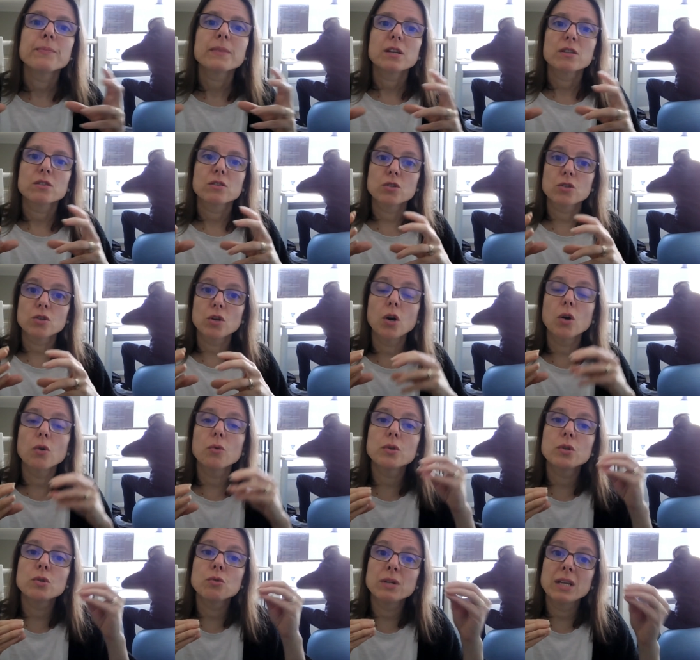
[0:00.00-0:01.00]

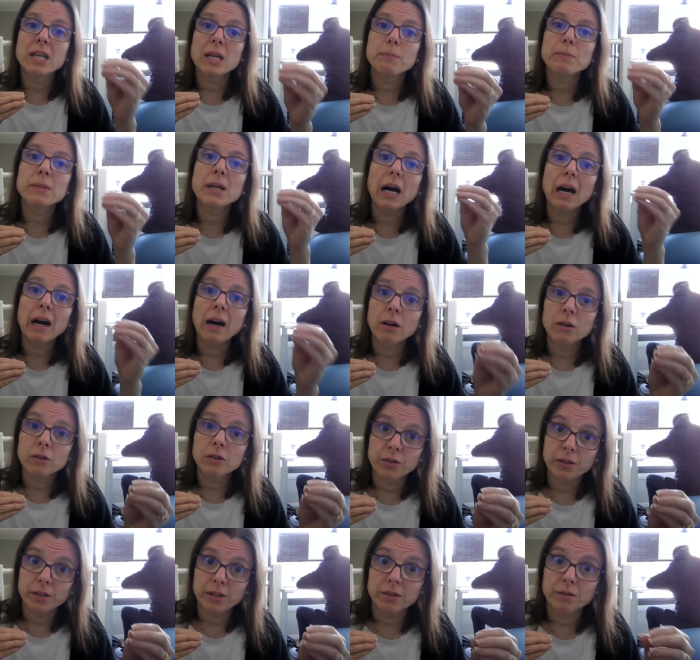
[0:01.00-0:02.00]
so you keep the
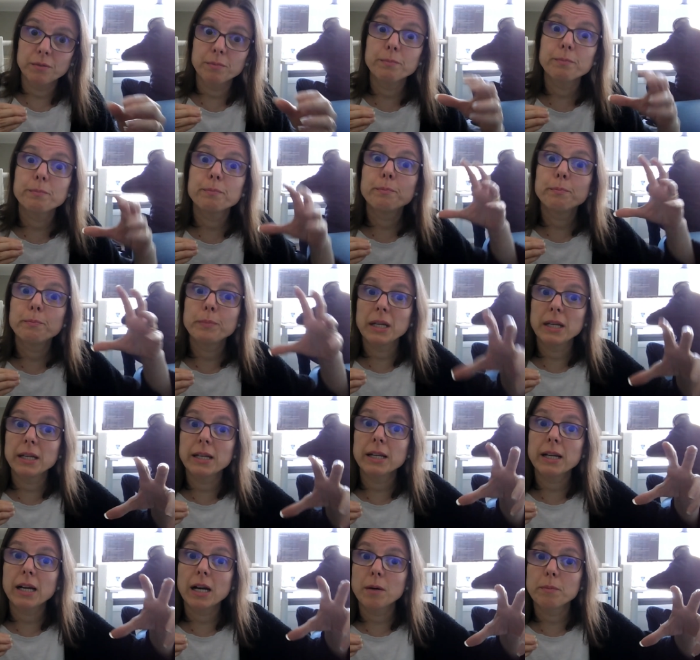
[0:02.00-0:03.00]
algorithm
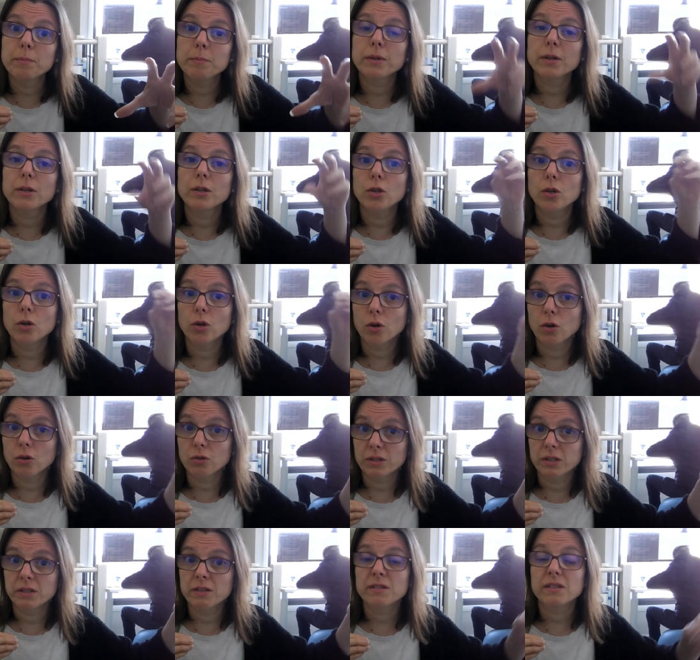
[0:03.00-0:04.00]
picking up your
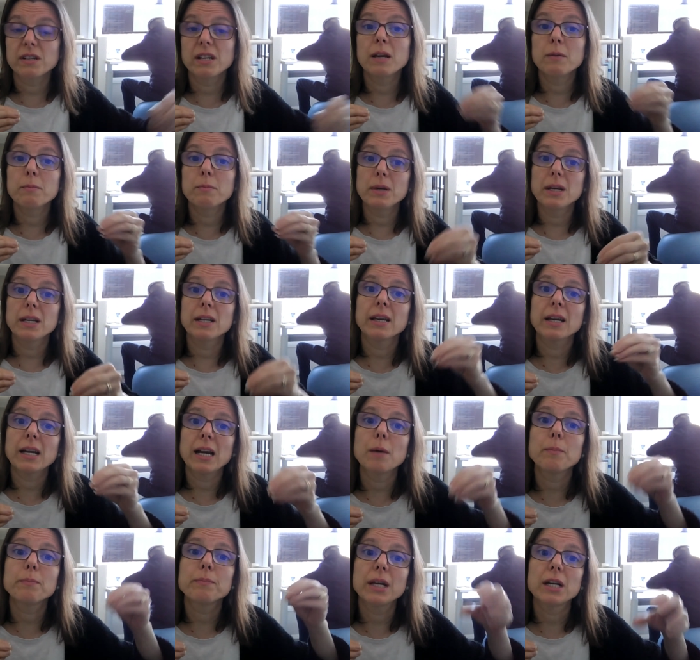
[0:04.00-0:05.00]
content and picking
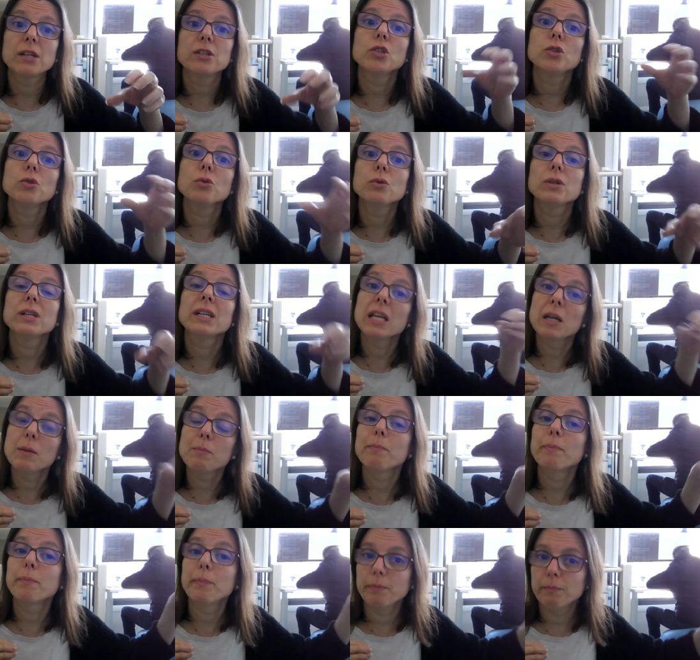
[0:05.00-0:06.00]
up that you
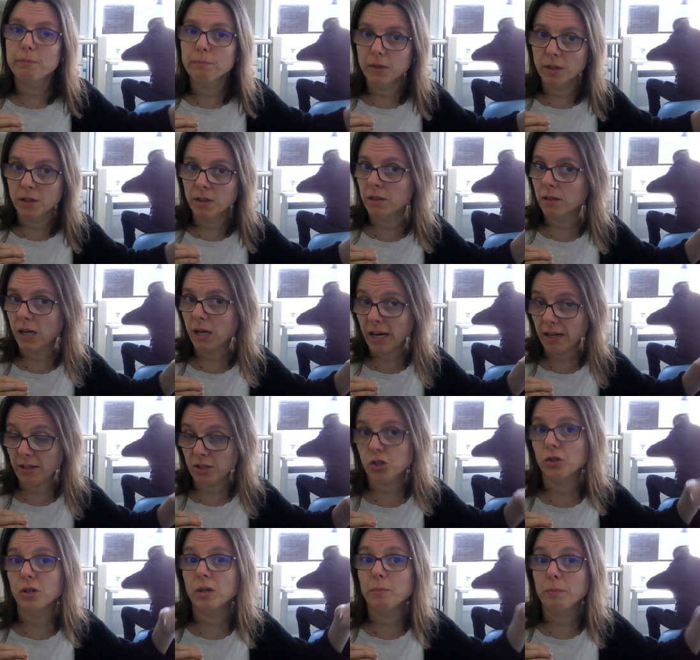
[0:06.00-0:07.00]
keep
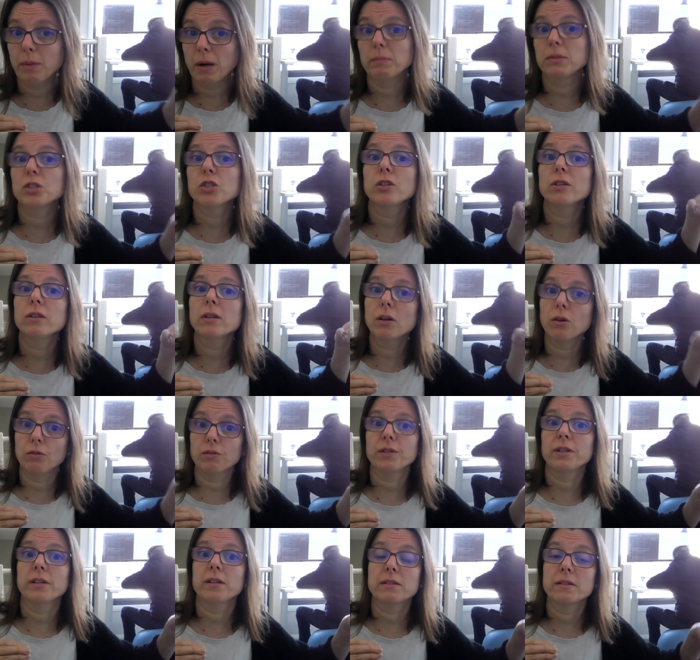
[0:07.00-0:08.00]
actually publishing
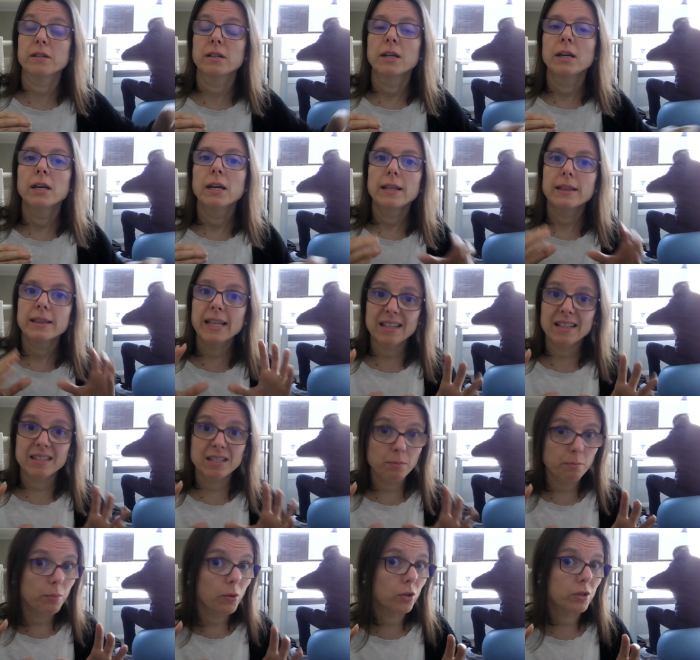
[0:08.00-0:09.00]
content. That's
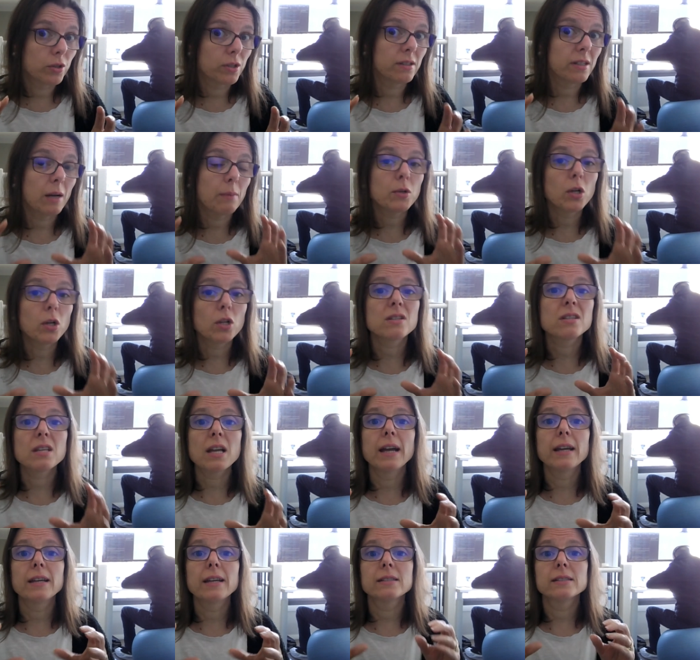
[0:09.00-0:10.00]
important. I'm not
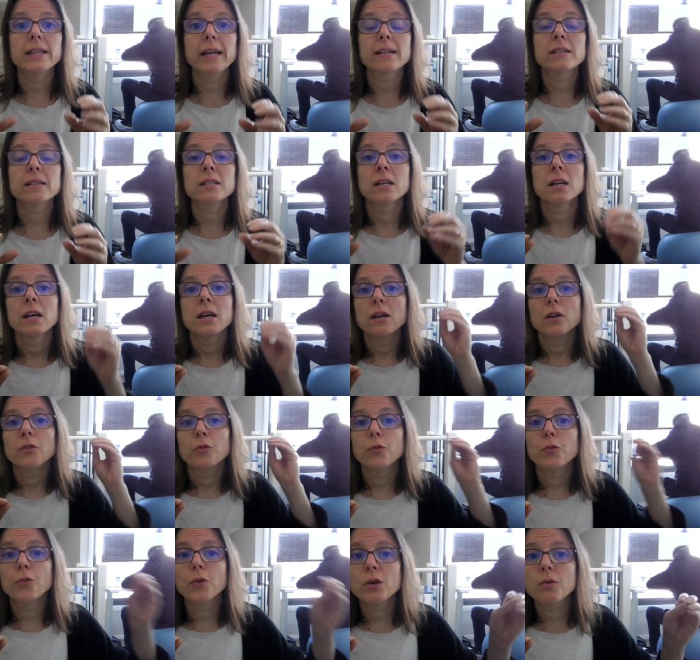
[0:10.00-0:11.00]
saying that
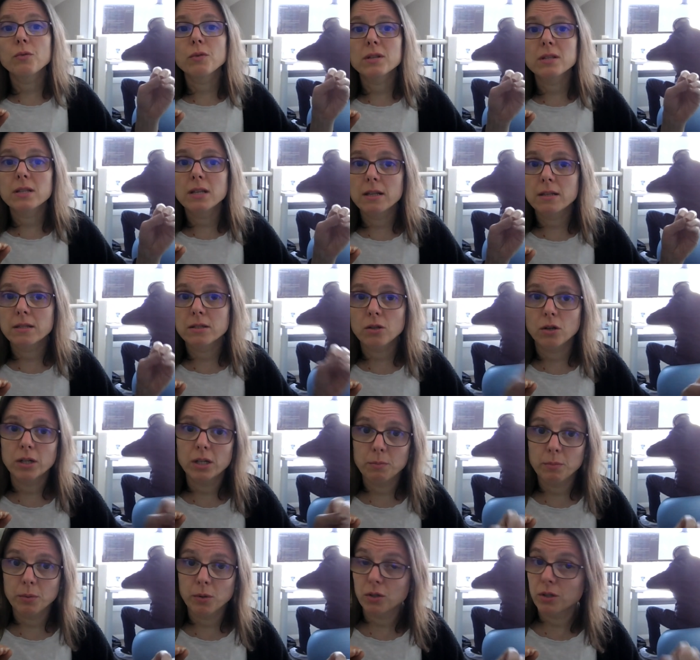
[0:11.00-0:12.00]
frequency is not
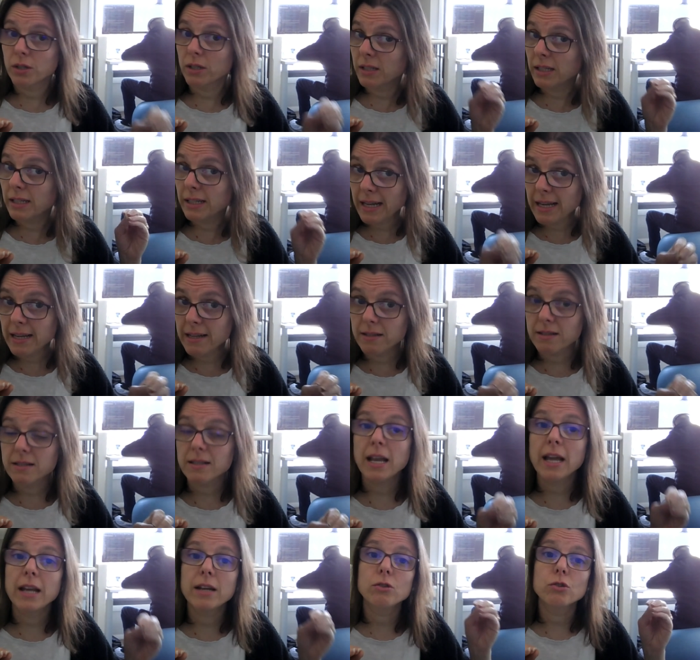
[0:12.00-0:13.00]
important. It is,
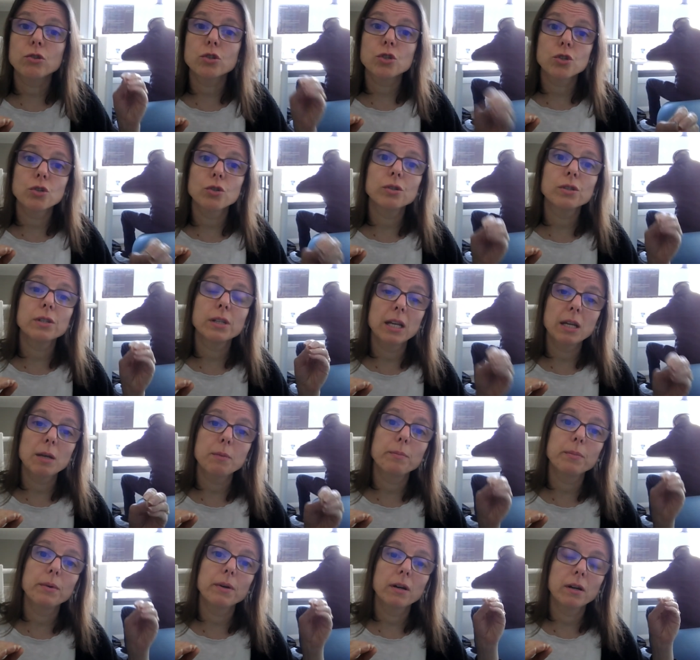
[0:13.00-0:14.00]
and you should
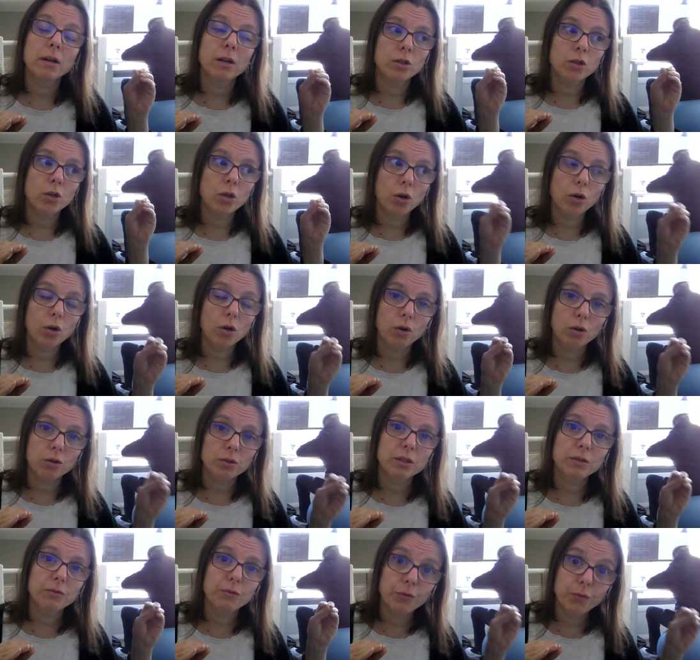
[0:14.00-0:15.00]
keep your
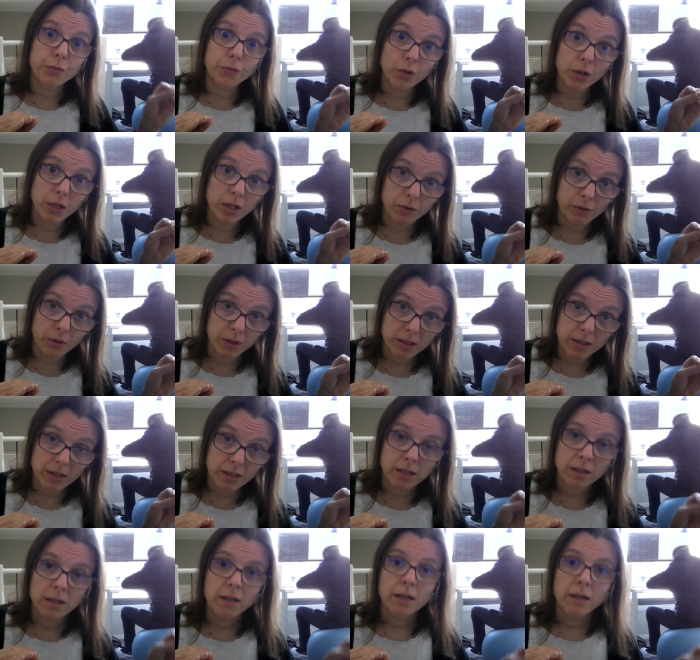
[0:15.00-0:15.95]
content frequent.